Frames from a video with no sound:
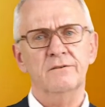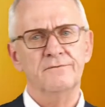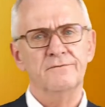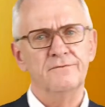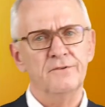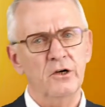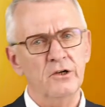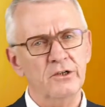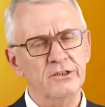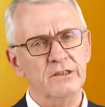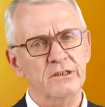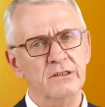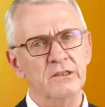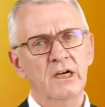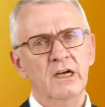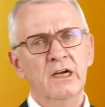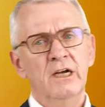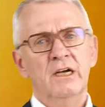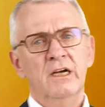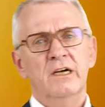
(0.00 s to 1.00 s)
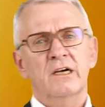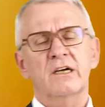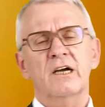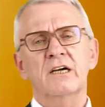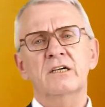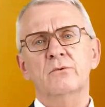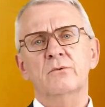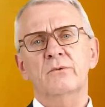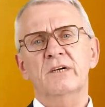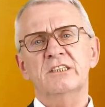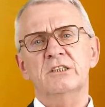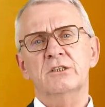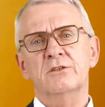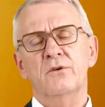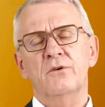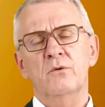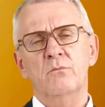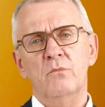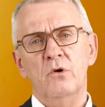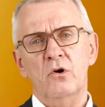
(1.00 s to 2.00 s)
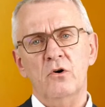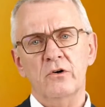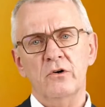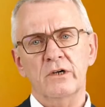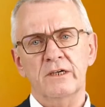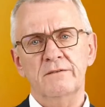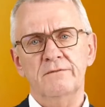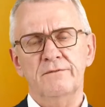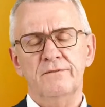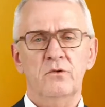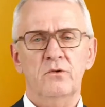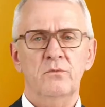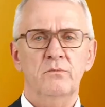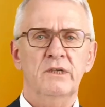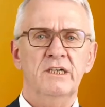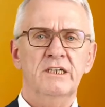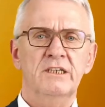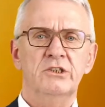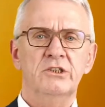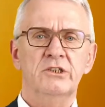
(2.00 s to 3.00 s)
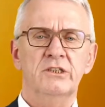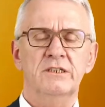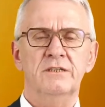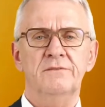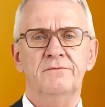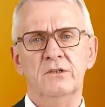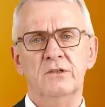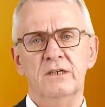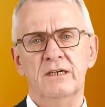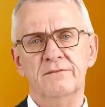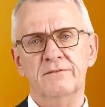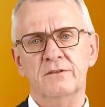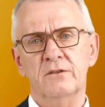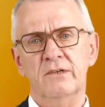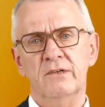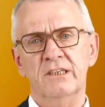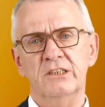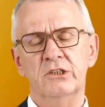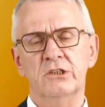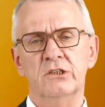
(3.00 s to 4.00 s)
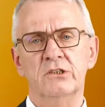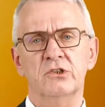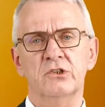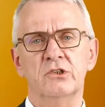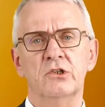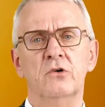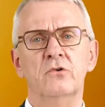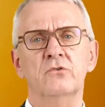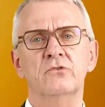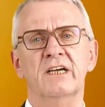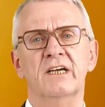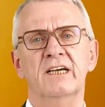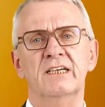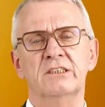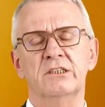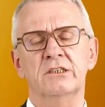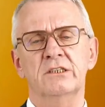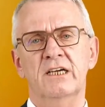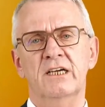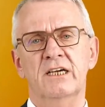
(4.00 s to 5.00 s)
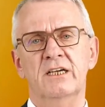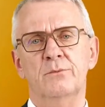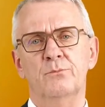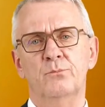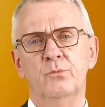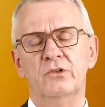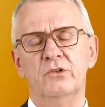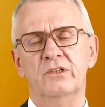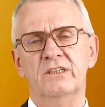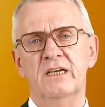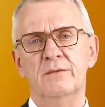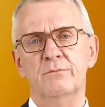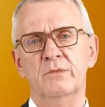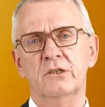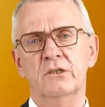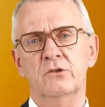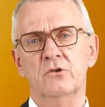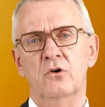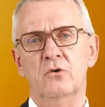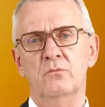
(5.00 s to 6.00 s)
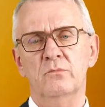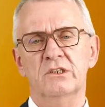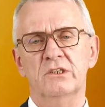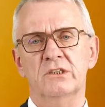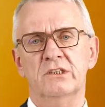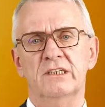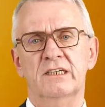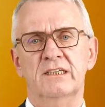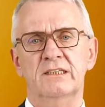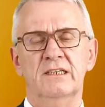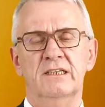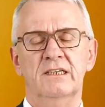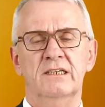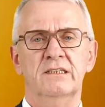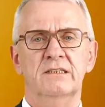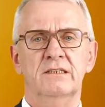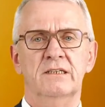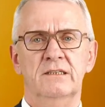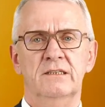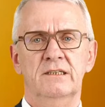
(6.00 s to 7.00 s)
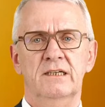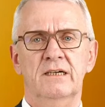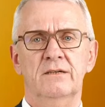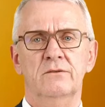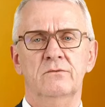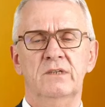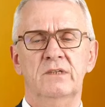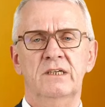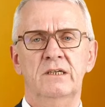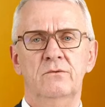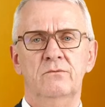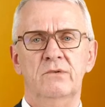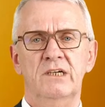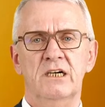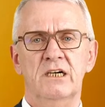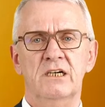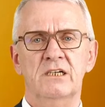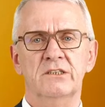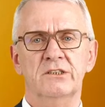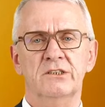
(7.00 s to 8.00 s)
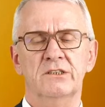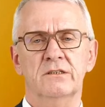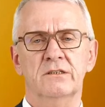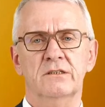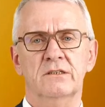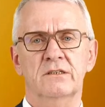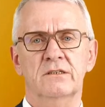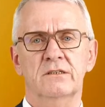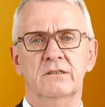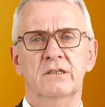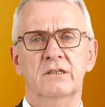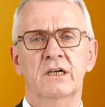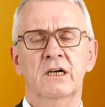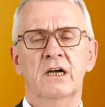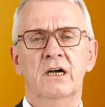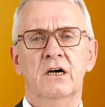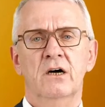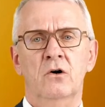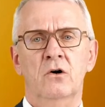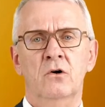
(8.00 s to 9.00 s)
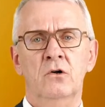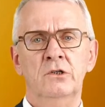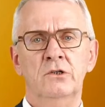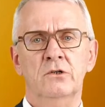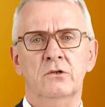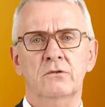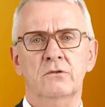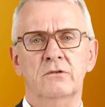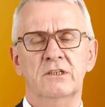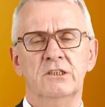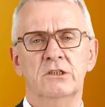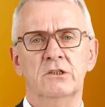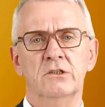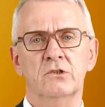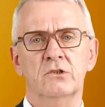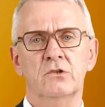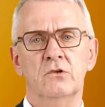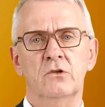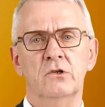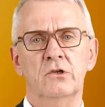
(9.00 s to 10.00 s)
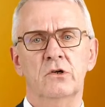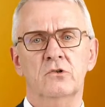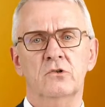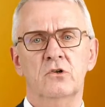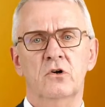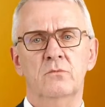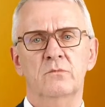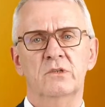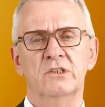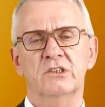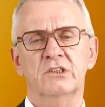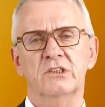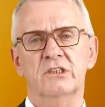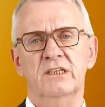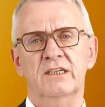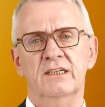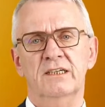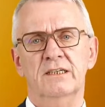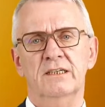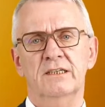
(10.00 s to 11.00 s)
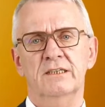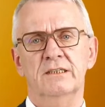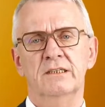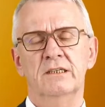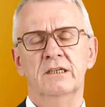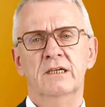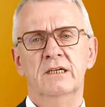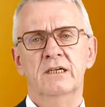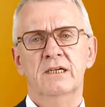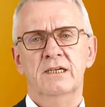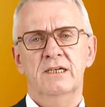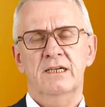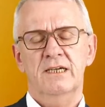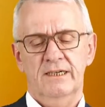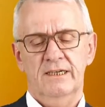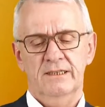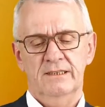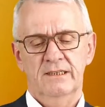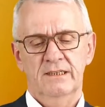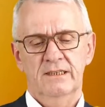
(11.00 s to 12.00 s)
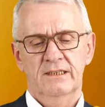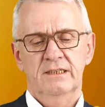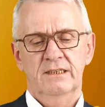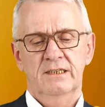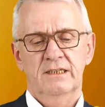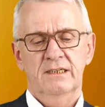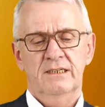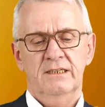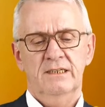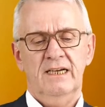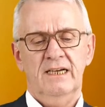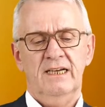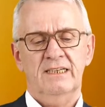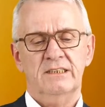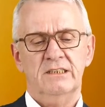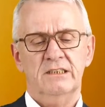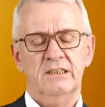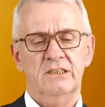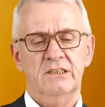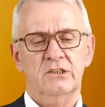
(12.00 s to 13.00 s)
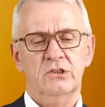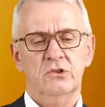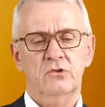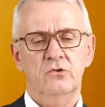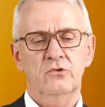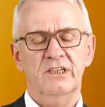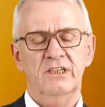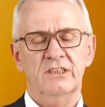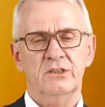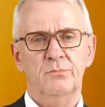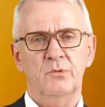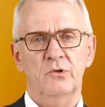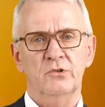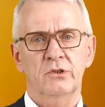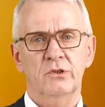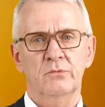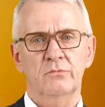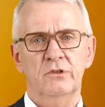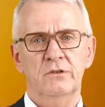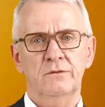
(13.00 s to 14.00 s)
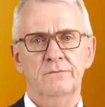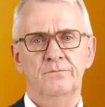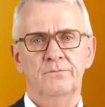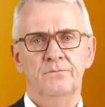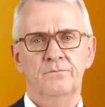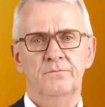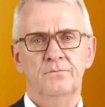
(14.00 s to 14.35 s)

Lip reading: further requests for more information, if you have questions, don't hesitate, put them in comments and yeah, we answer all your questions, all your comments, yeah, as good as possible.